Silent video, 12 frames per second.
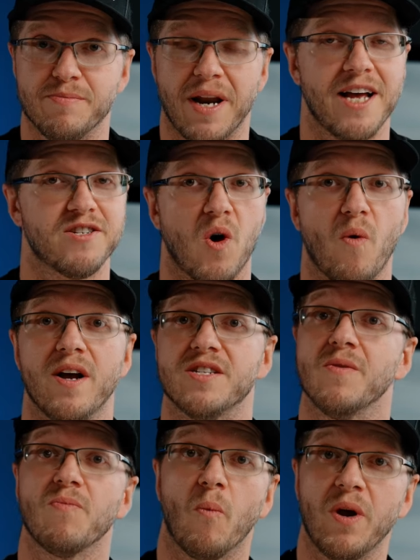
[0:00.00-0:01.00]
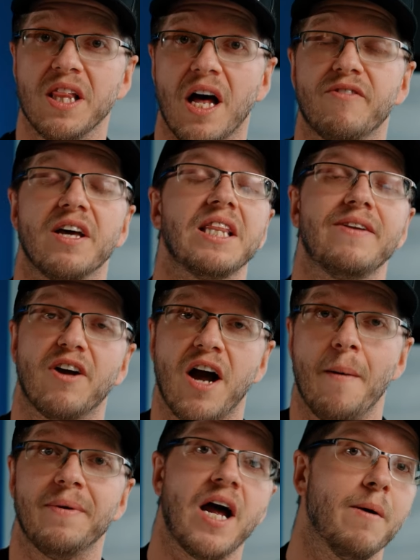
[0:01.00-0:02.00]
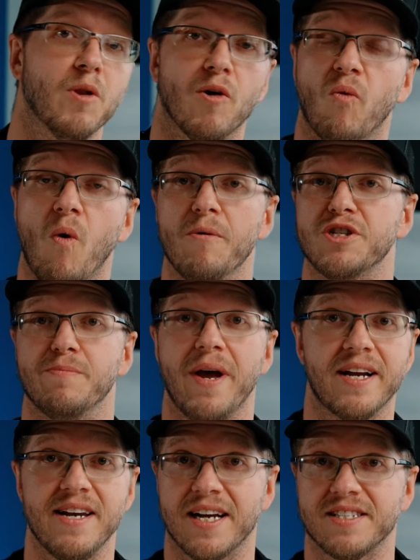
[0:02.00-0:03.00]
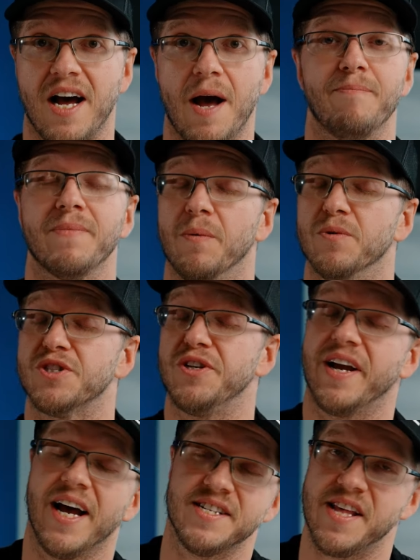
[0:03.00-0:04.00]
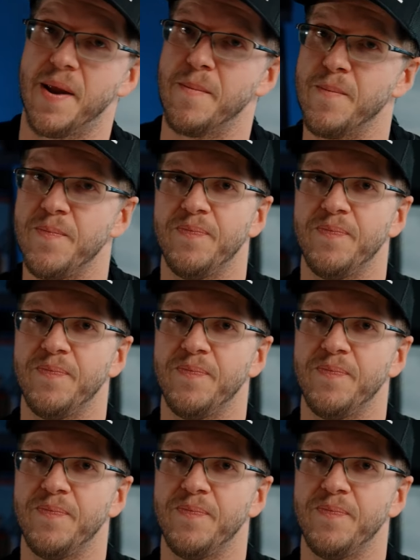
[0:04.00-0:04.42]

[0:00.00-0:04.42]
But as always, we love you. Leave a comment down below for what we should make next time, and we'll see you guys then.